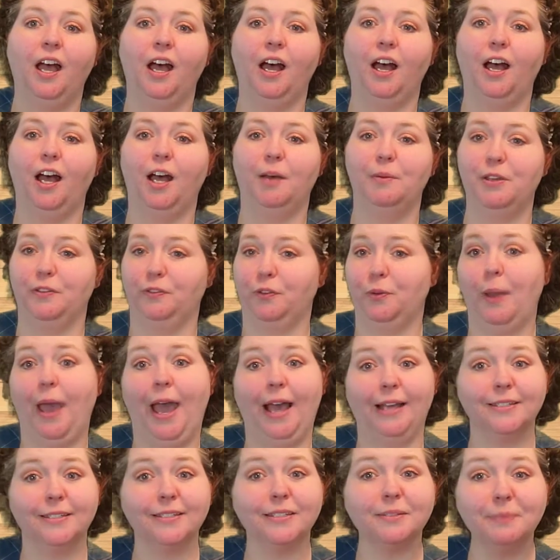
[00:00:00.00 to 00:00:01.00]
If you
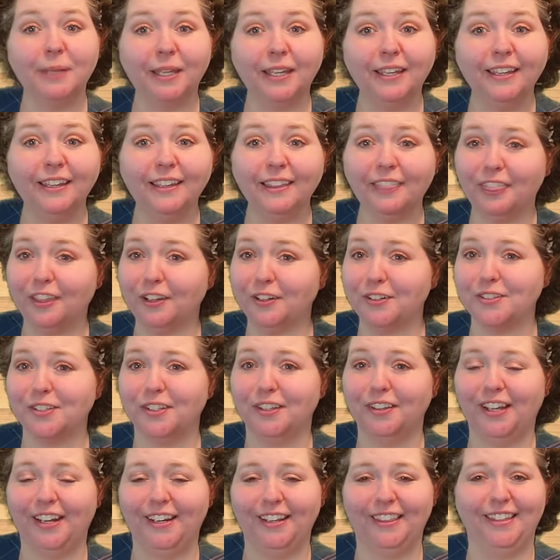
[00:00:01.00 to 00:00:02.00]
ask me, there's a
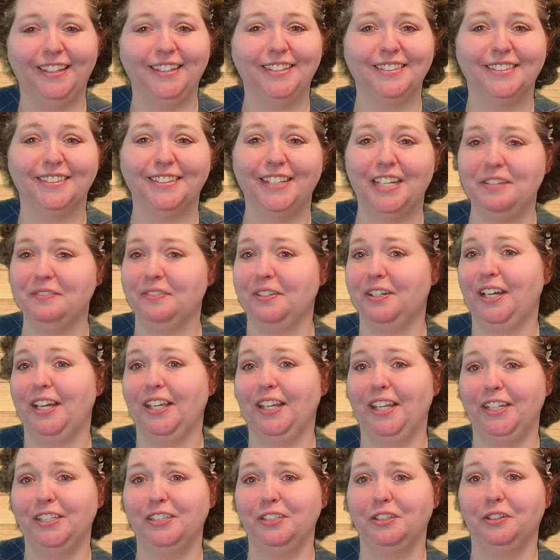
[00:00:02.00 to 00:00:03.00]
lot of things in life that I
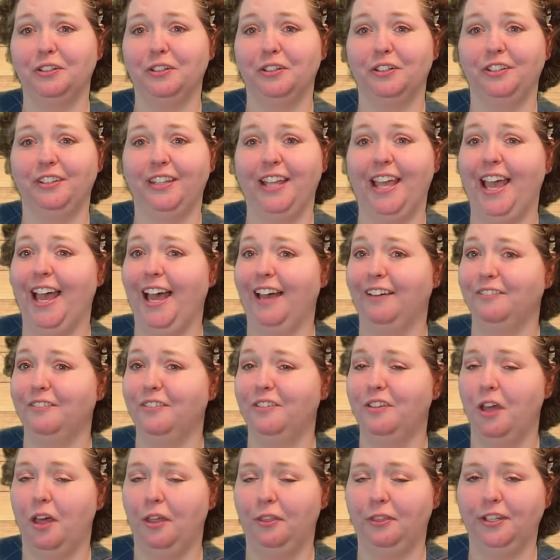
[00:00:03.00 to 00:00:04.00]
like to learn that have
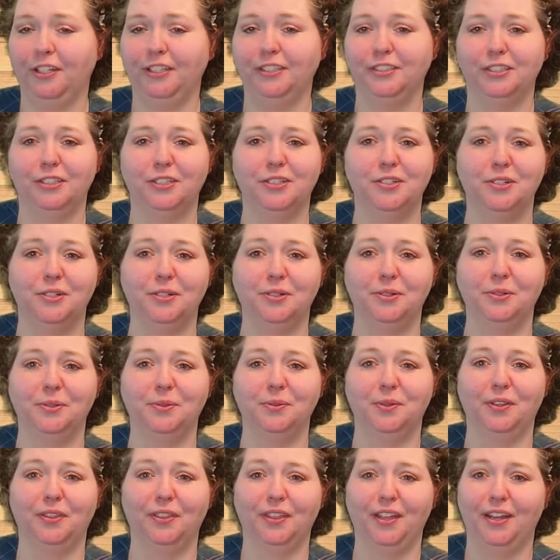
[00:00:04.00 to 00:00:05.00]
nothing to do
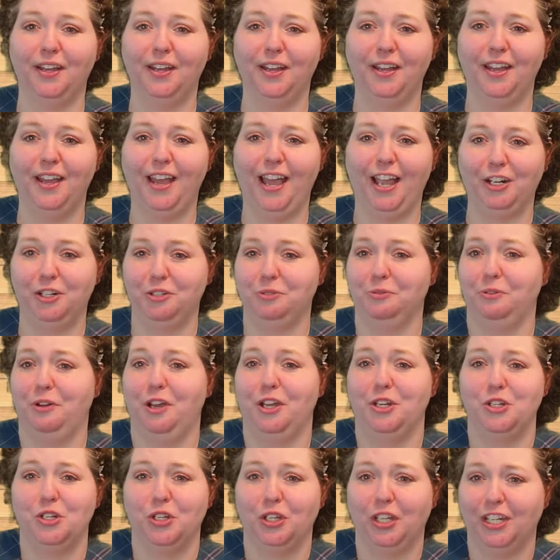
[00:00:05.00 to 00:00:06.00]
with actual
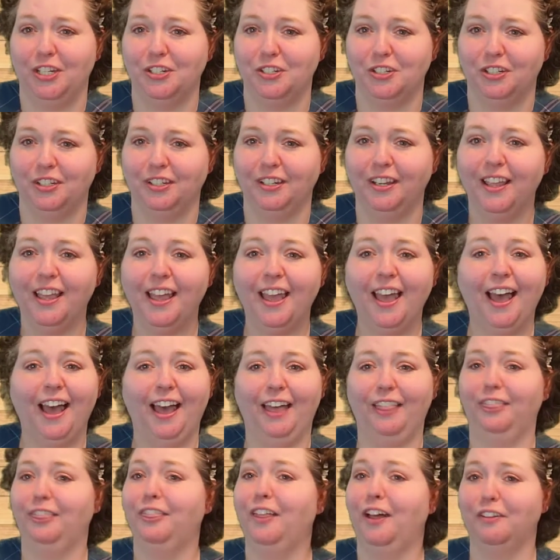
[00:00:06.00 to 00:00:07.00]
education.
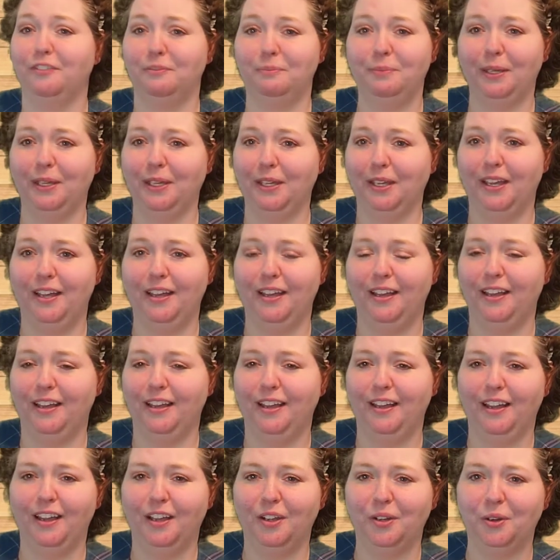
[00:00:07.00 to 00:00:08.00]
I love being
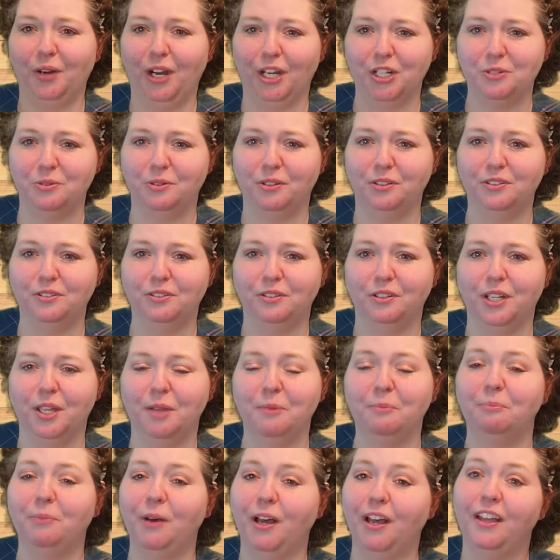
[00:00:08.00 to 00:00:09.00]
a graduate
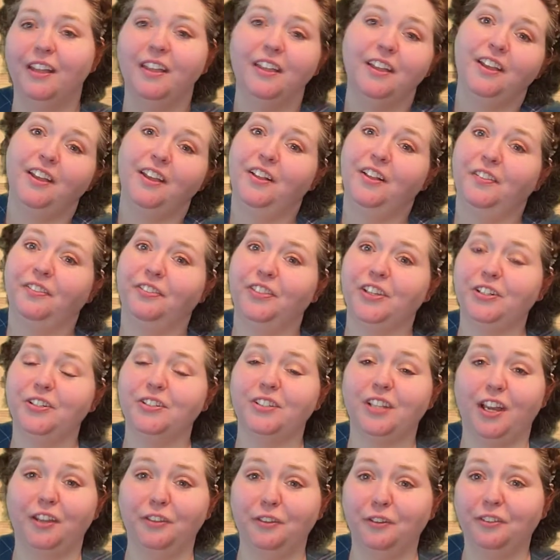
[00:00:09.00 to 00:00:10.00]
student, but
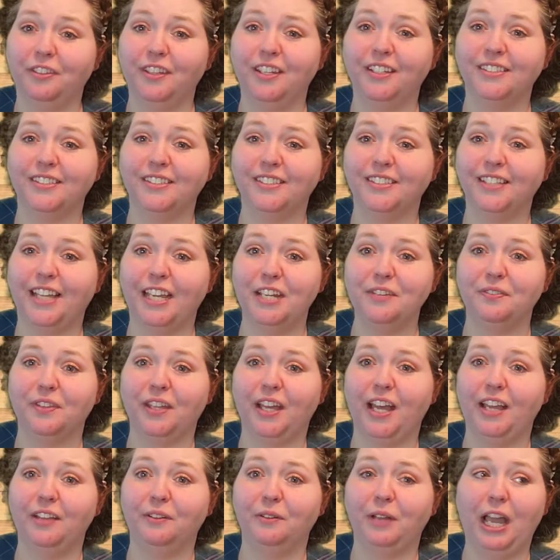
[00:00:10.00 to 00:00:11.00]
There's other things in life
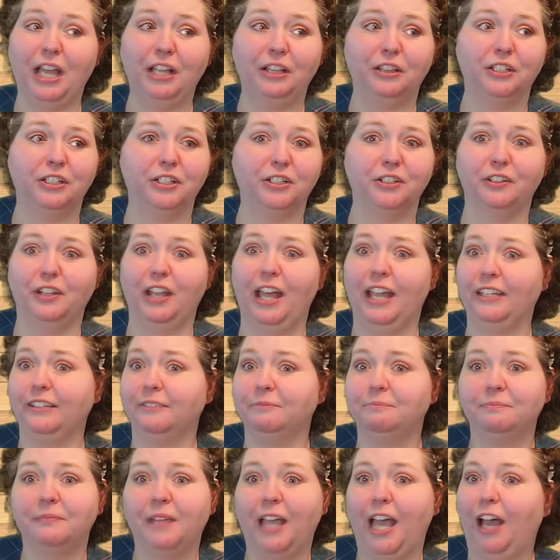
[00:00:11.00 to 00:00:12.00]
that I learned, like
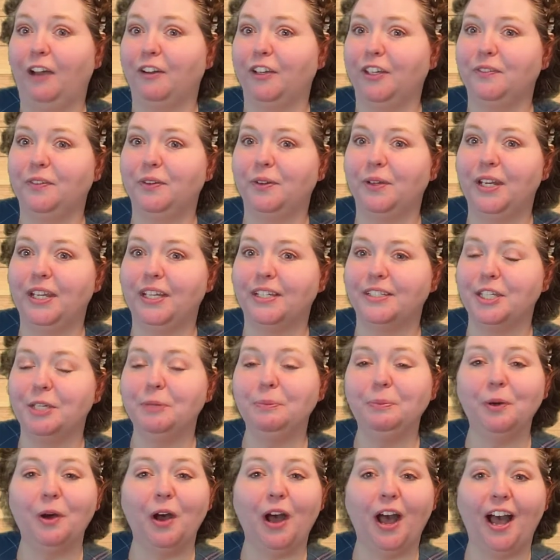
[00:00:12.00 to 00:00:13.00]
I'll give you an
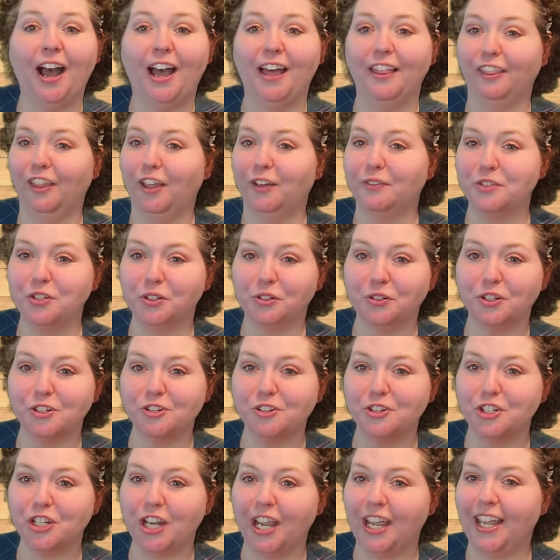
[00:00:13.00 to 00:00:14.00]
example. I love to
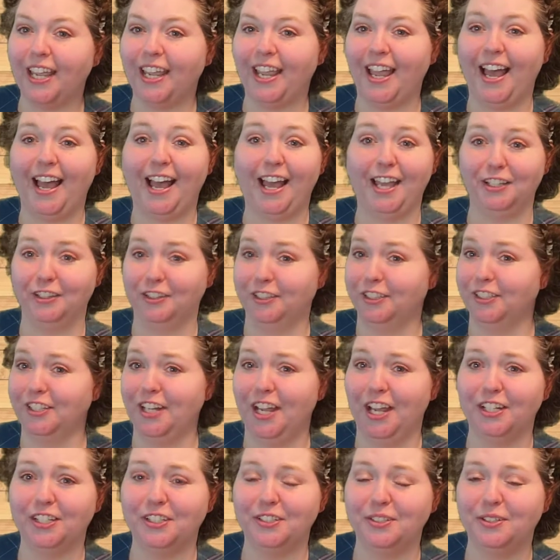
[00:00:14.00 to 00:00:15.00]
crochet. I learned
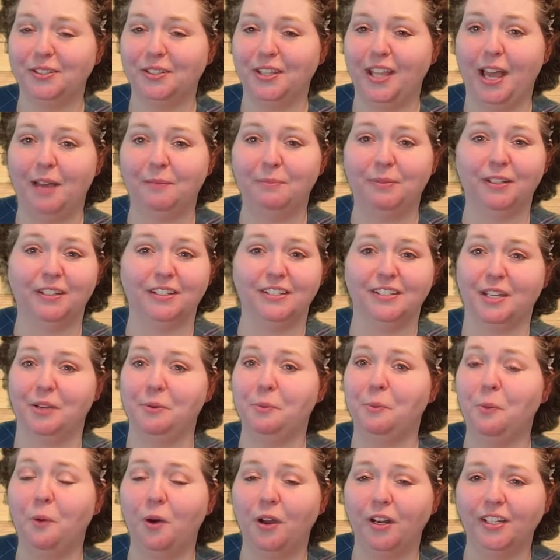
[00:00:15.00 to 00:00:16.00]
how to do that because I
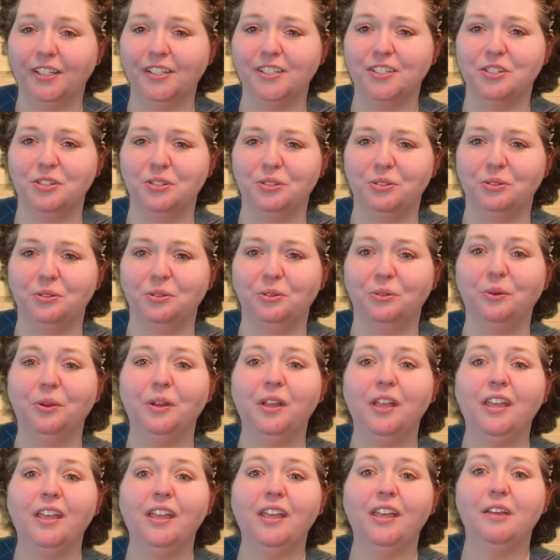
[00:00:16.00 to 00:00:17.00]
wanted to
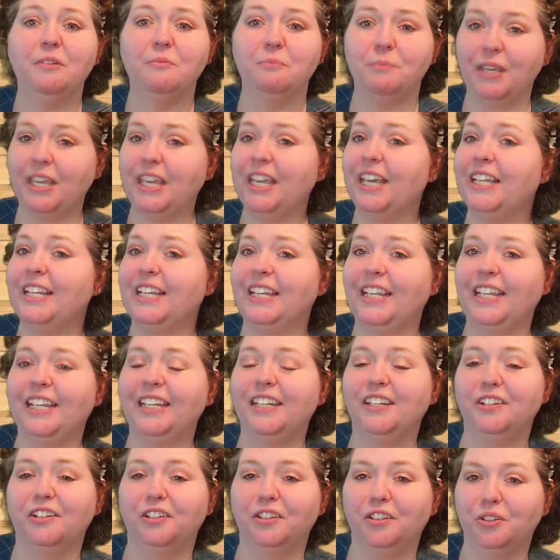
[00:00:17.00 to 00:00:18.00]
meet a
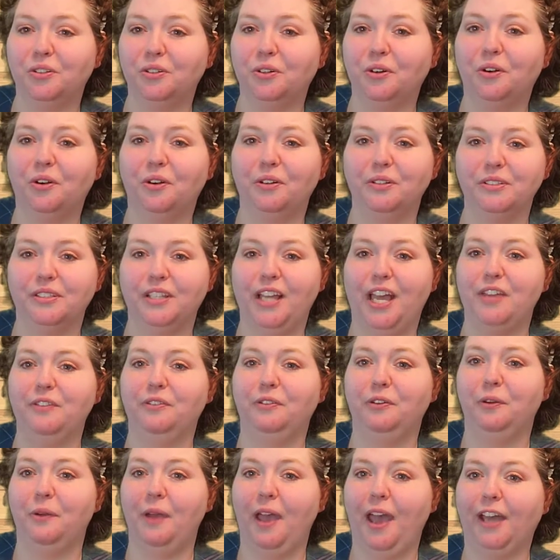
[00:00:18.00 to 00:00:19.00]
need in a little girl's
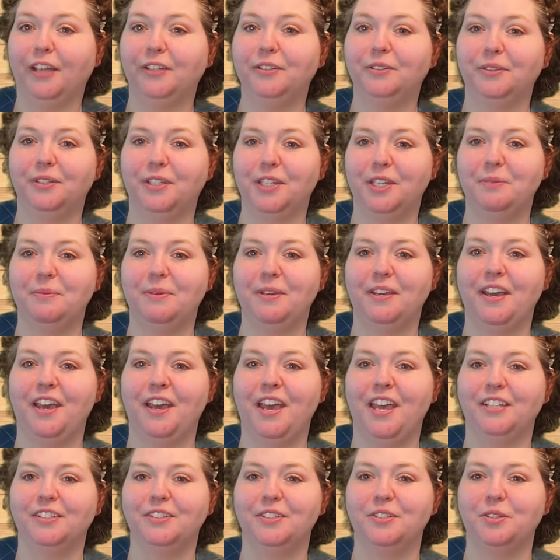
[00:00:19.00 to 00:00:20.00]
life who had
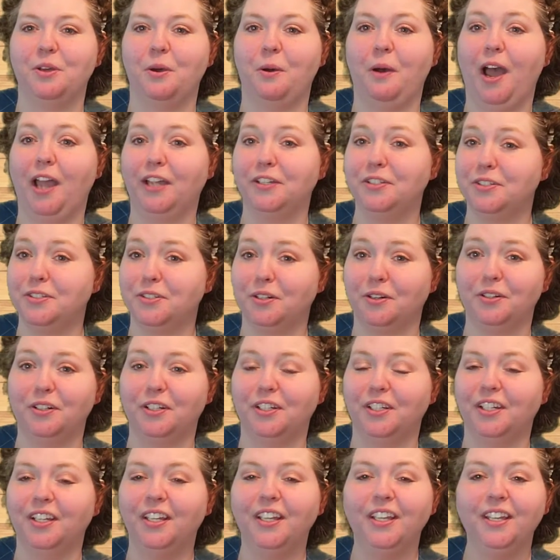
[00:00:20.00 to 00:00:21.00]
leukemia. And so I
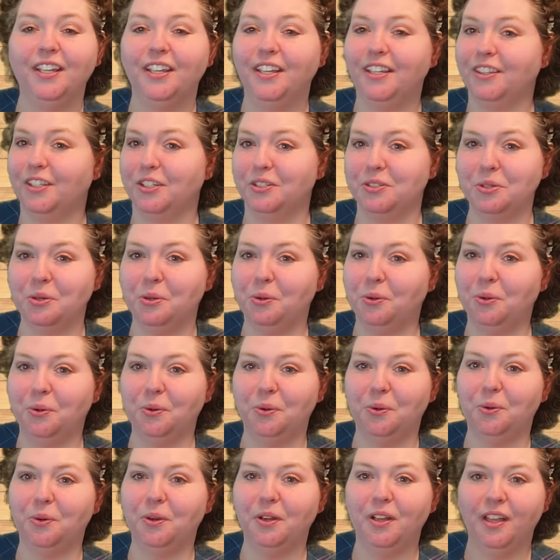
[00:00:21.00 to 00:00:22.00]
started this
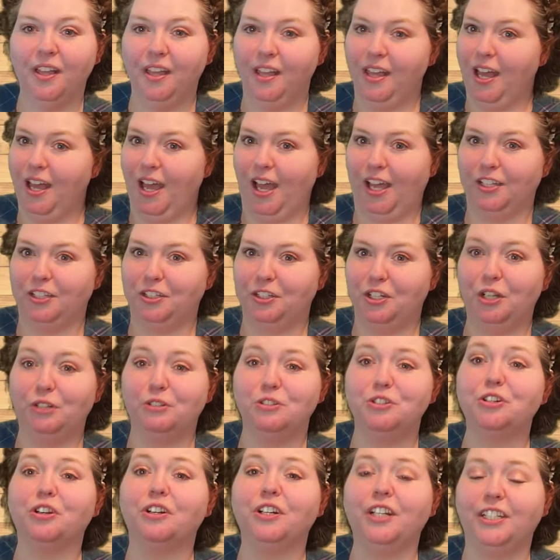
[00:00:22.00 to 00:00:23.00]
whole
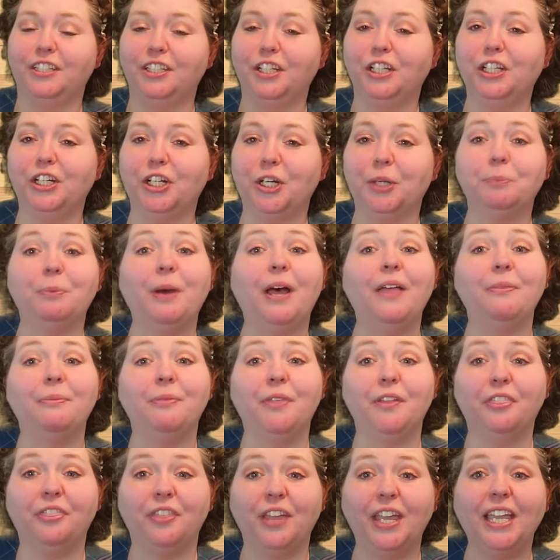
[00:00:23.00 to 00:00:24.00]
journey to learn. But
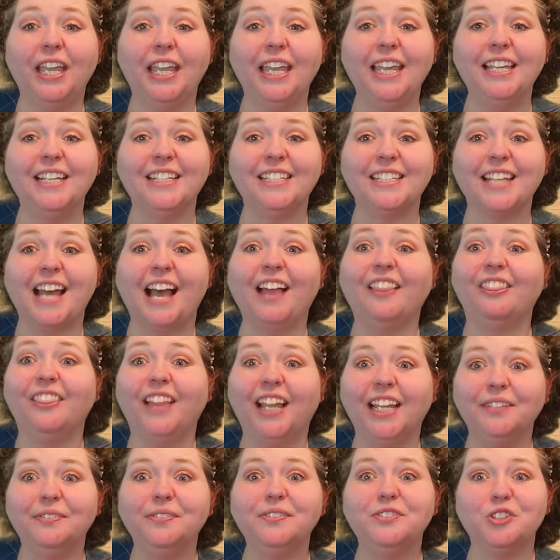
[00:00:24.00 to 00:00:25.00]
the thing is,
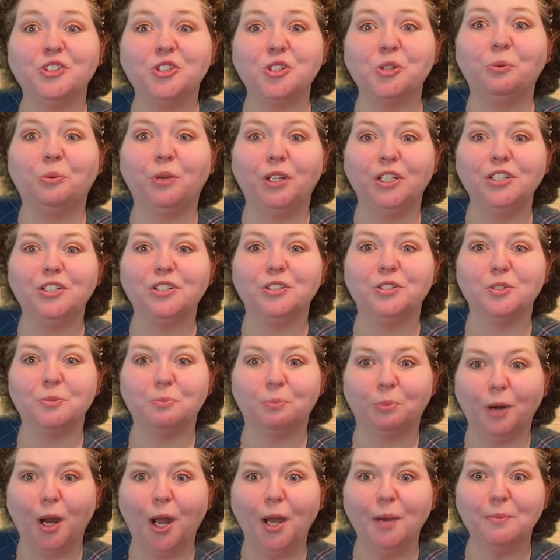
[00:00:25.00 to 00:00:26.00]
life situations
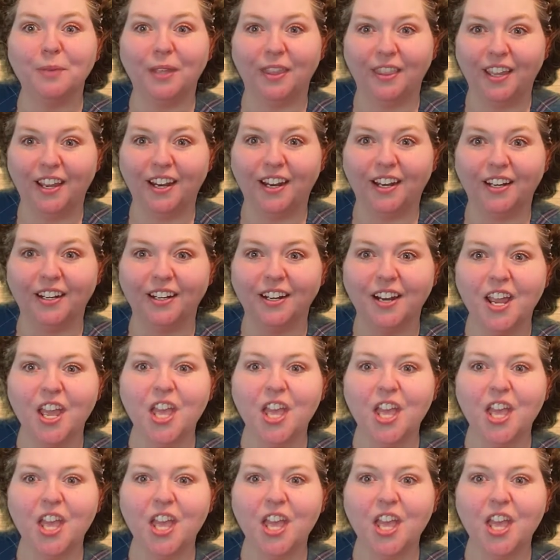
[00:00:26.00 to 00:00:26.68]
brought me there.